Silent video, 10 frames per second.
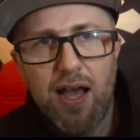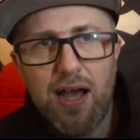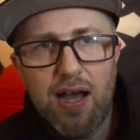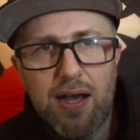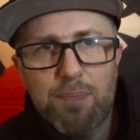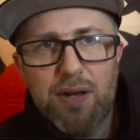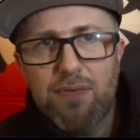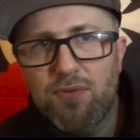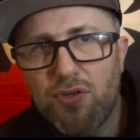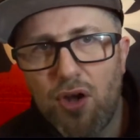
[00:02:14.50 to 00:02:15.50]
But
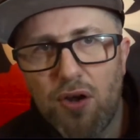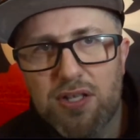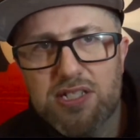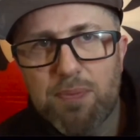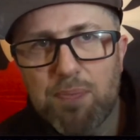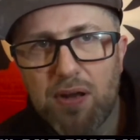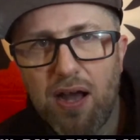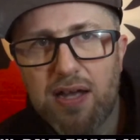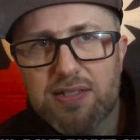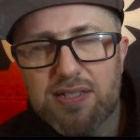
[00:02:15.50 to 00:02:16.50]
I've noticed
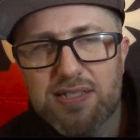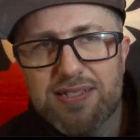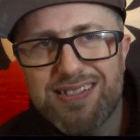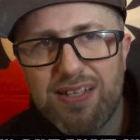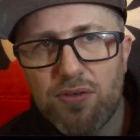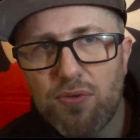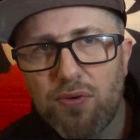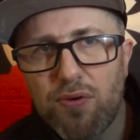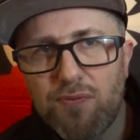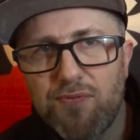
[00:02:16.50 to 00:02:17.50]
supplies are
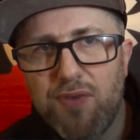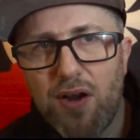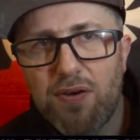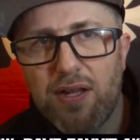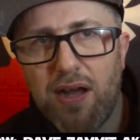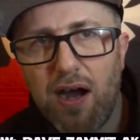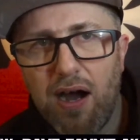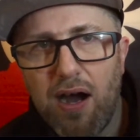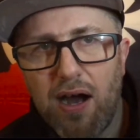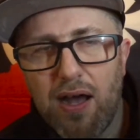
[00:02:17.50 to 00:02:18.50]
still very
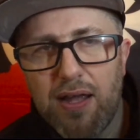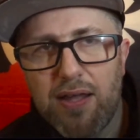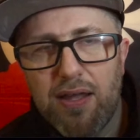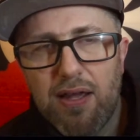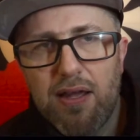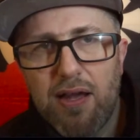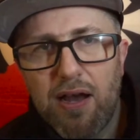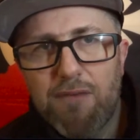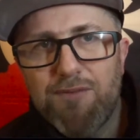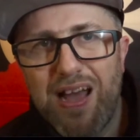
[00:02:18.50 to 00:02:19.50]
high
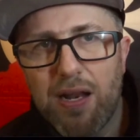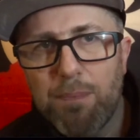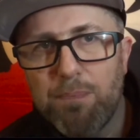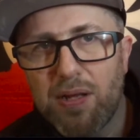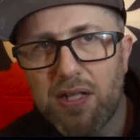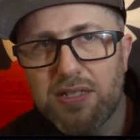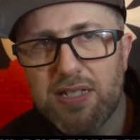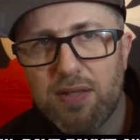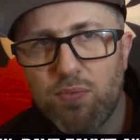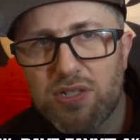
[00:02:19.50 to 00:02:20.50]

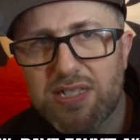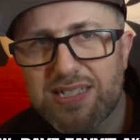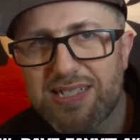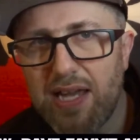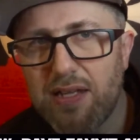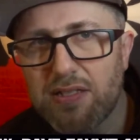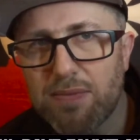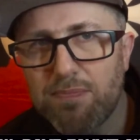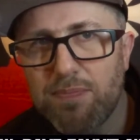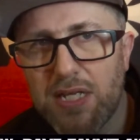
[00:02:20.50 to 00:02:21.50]
availability, which is saying to
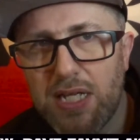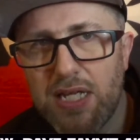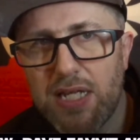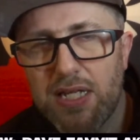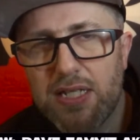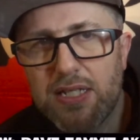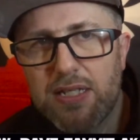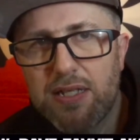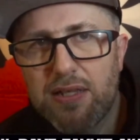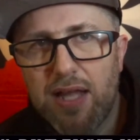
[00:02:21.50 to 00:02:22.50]
me
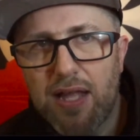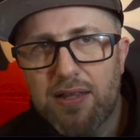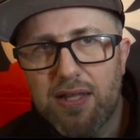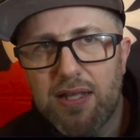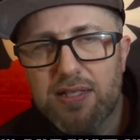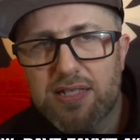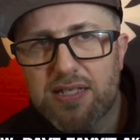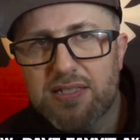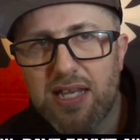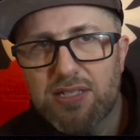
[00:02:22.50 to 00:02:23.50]
that the
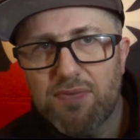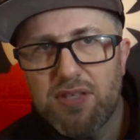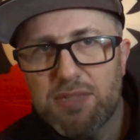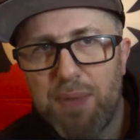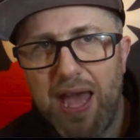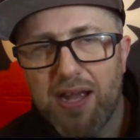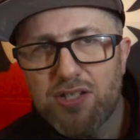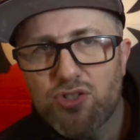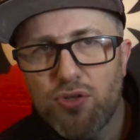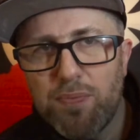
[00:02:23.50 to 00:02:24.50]
success of this
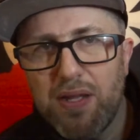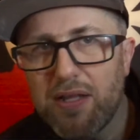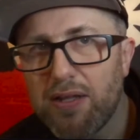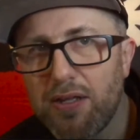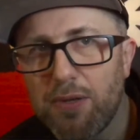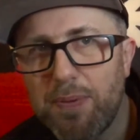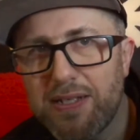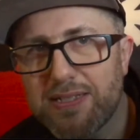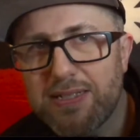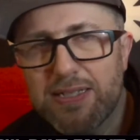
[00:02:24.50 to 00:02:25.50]
package could be a little bit